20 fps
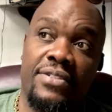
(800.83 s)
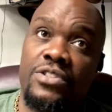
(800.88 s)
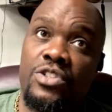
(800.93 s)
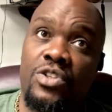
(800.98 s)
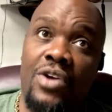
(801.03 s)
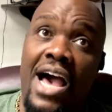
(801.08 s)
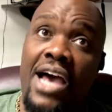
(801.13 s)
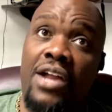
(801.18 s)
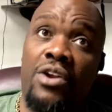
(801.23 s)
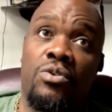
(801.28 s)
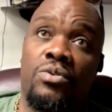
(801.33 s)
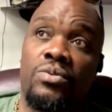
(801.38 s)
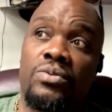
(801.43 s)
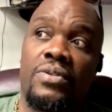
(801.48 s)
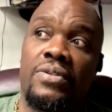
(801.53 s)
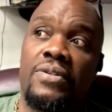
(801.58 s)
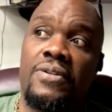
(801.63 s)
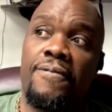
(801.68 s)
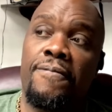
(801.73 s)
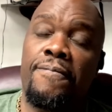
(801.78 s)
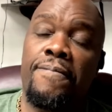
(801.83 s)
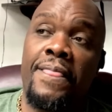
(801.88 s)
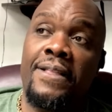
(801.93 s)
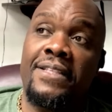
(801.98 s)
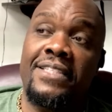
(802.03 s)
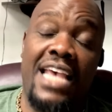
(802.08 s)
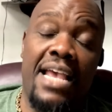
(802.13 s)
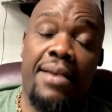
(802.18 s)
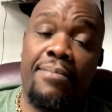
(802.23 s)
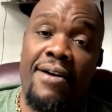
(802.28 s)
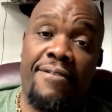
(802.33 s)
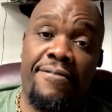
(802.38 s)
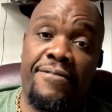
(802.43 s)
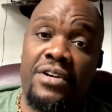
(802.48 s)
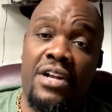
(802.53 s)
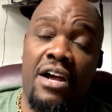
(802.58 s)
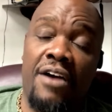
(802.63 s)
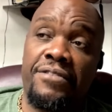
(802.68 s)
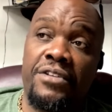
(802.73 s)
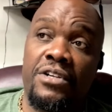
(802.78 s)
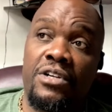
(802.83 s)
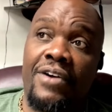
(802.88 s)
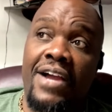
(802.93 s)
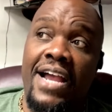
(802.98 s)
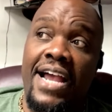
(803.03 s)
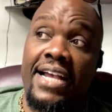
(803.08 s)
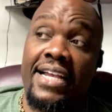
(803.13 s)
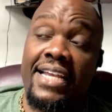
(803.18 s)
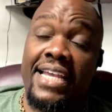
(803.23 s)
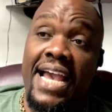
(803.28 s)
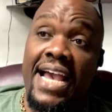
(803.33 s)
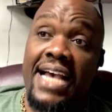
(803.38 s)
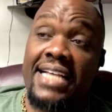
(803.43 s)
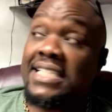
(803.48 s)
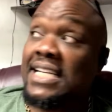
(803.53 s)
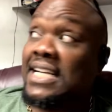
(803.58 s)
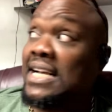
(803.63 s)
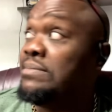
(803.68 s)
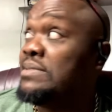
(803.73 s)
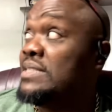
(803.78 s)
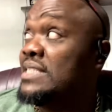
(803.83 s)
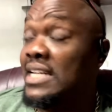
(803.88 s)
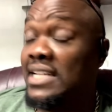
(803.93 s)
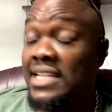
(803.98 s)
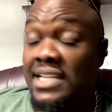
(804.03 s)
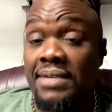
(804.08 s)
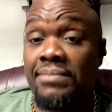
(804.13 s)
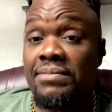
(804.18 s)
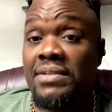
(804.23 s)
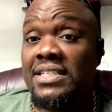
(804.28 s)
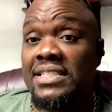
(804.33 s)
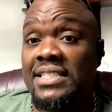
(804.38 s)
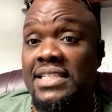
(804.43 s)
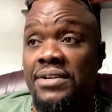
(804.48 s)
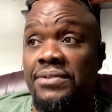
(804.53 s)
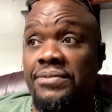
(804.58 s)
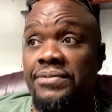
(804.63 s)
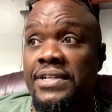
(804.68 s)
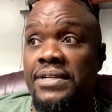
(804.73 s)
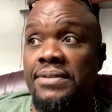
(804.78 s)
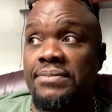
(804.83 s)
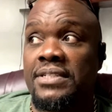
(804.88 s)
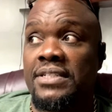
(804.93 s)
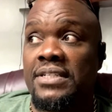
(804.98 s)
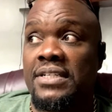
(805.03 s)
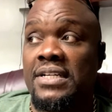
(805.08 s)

So I don't take my foot off the gas. Like I'm selling him this set of rims.